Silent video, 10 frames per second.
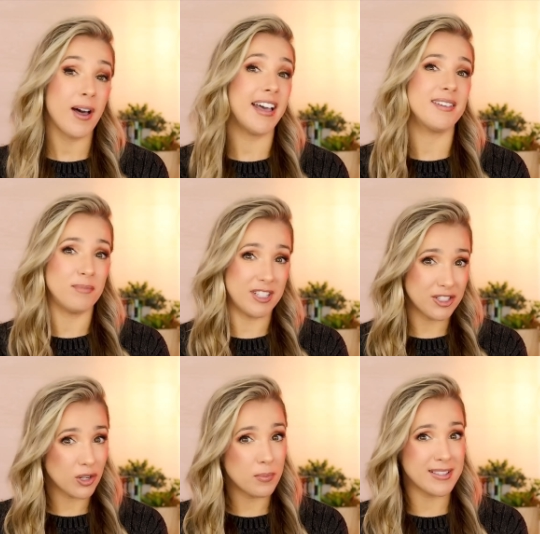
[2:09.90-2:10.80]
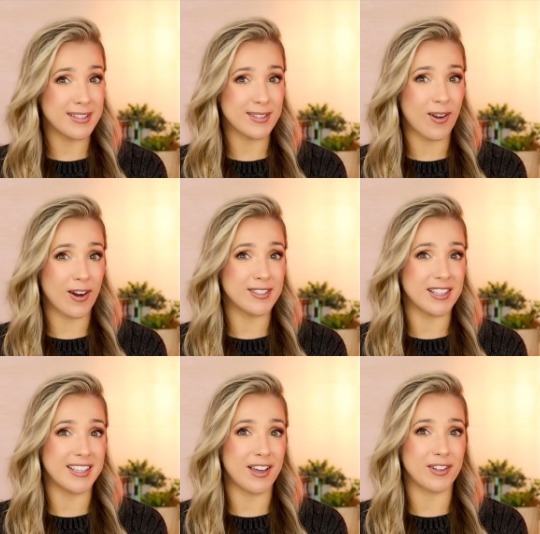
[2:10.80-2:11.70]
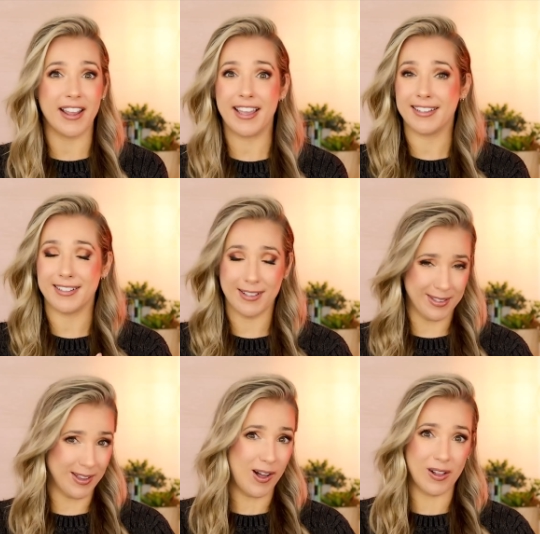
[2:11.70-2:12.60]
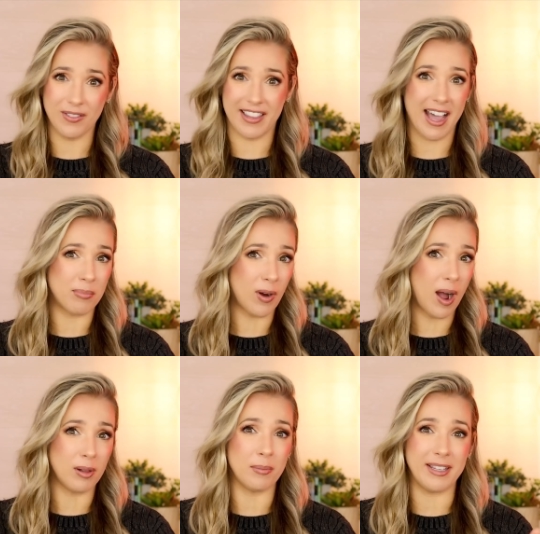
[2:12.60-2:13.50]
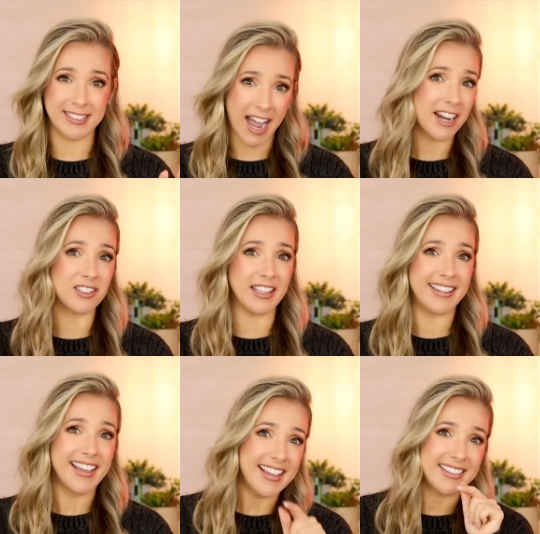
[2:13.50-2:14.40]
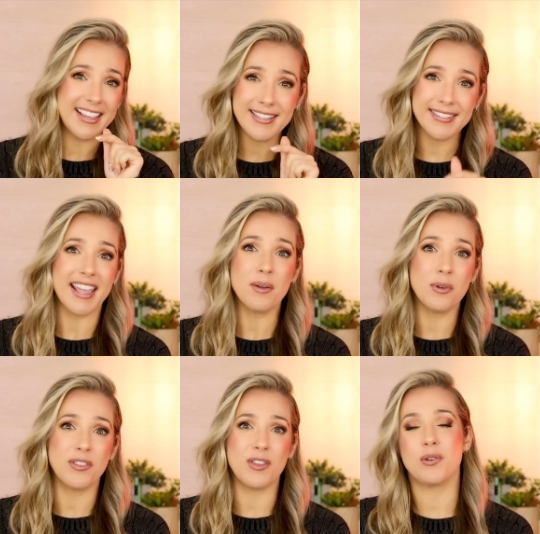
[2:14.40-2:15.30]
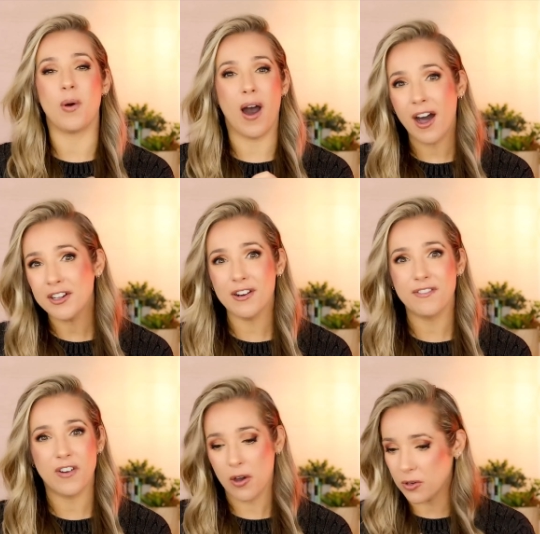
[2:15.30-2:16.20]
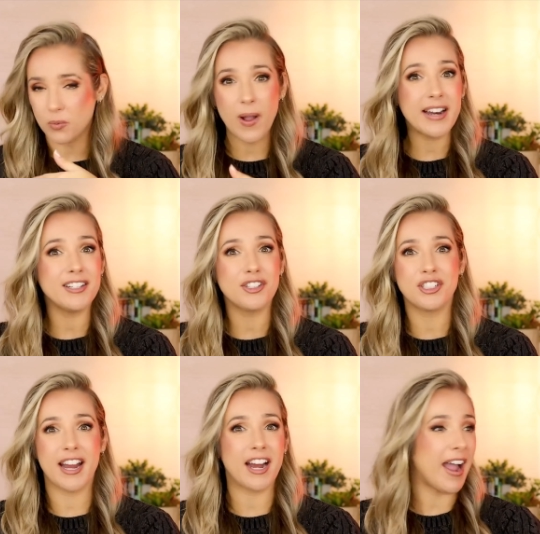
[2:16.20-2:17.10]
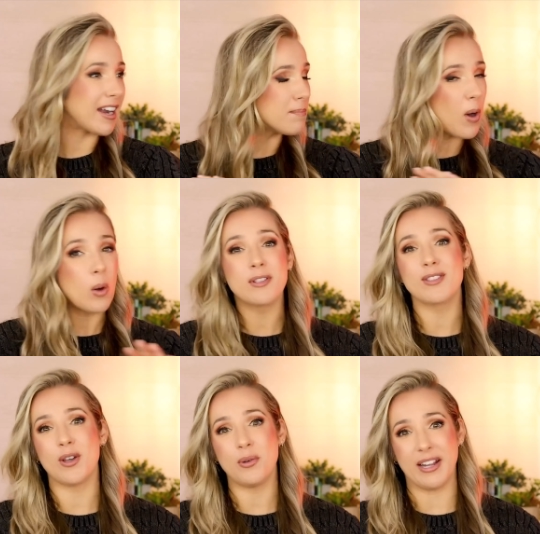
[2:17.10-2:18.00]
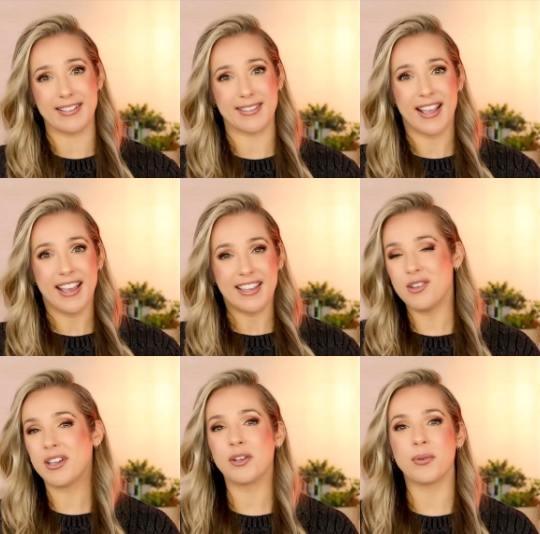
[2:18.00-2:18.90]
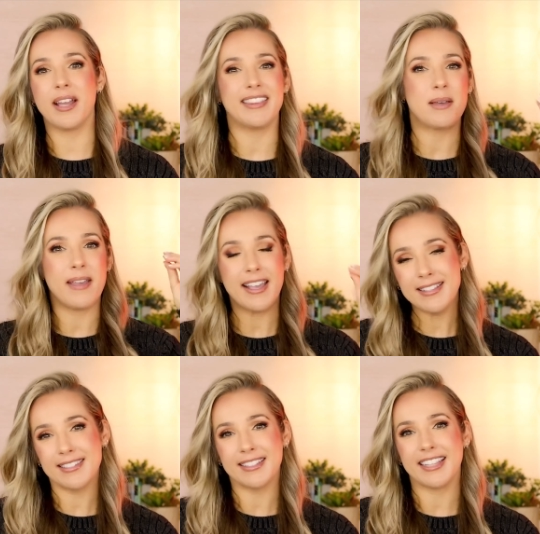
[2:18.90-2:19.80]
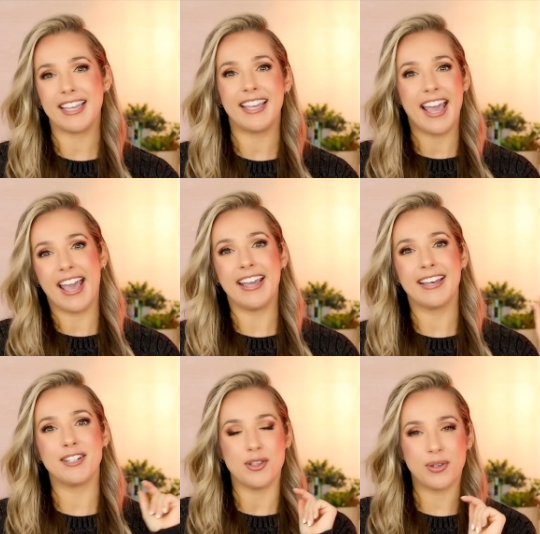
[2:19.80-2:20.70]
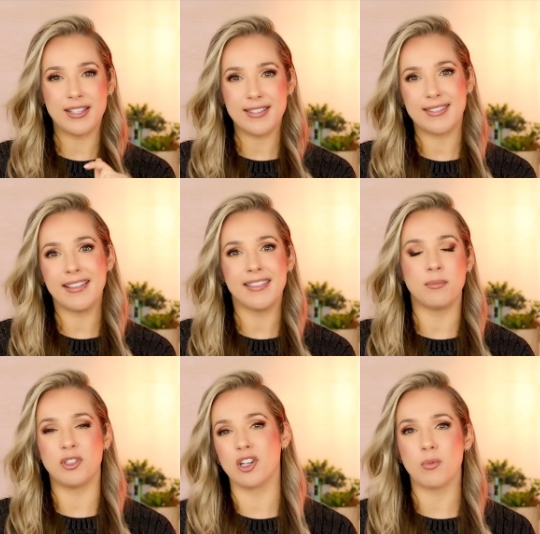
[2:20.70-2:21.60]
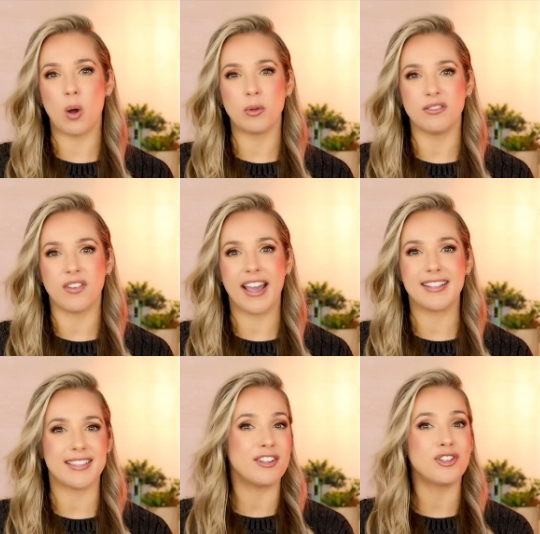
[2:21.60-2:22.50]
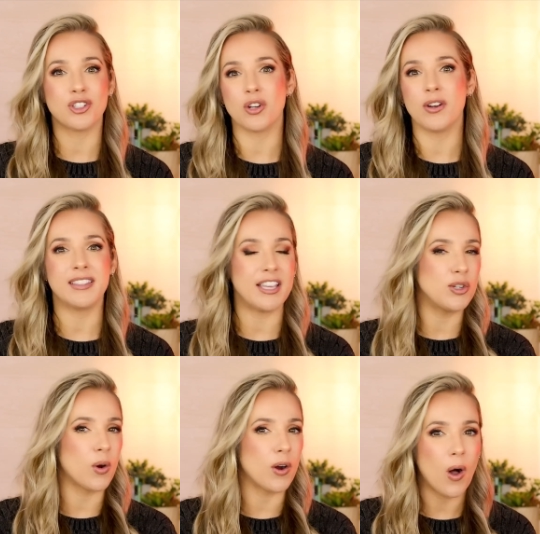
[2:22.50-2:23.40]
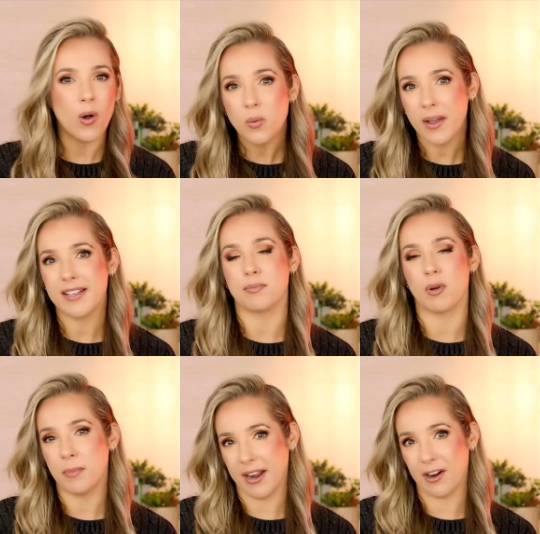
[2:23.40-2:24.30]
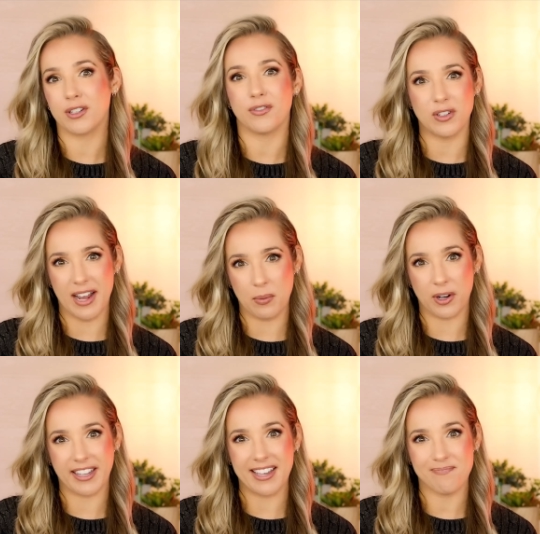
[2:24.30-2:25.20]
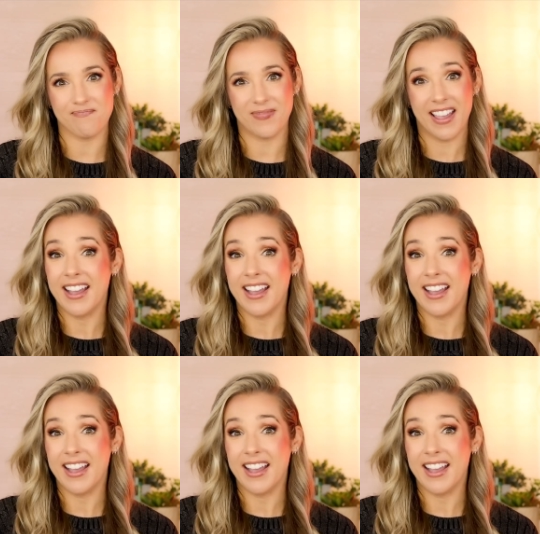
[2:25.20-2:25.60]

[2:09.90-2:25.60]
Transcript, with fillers: But digital business cards, on the other hand, solve that problem entirely. They stay with you on your phone, ready to share at a moment's notice. You can create them instantly and you can send them to your mobile device, ensuring that you are always prepared for networking.